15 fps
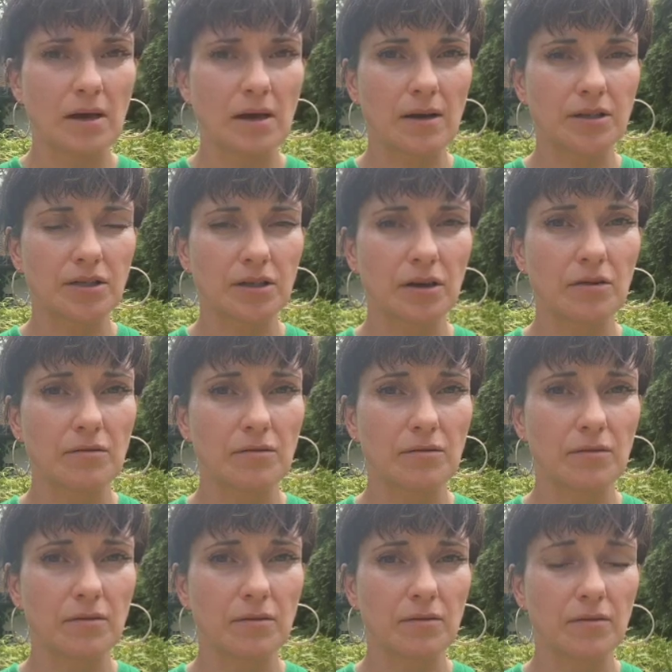So,
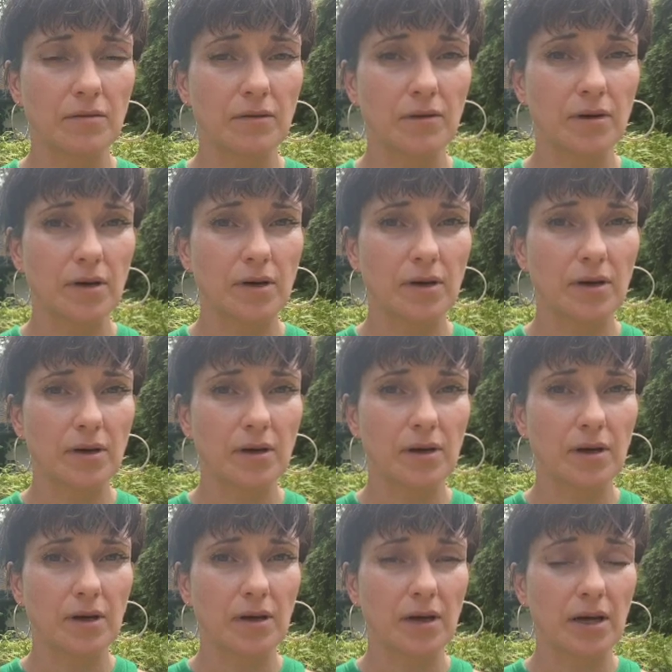
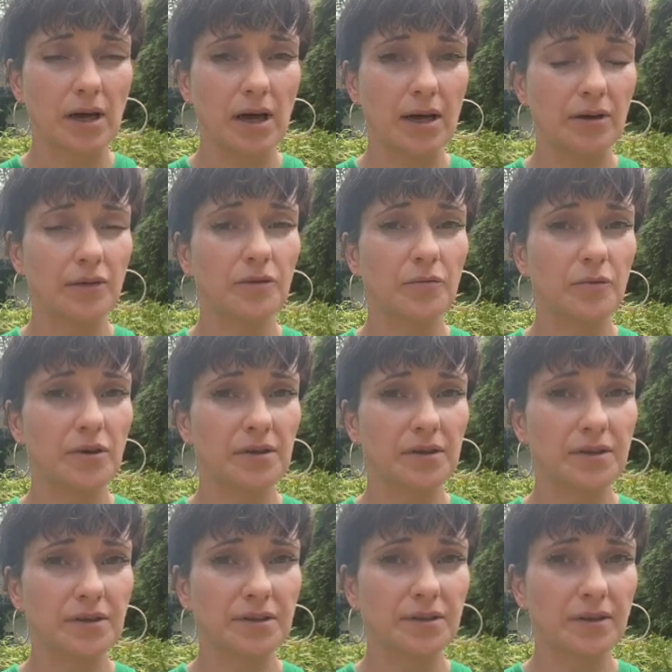in other
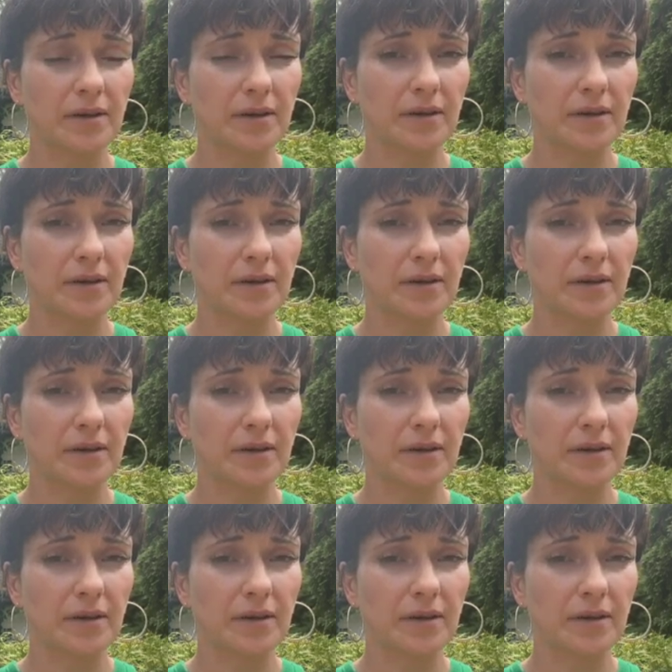words,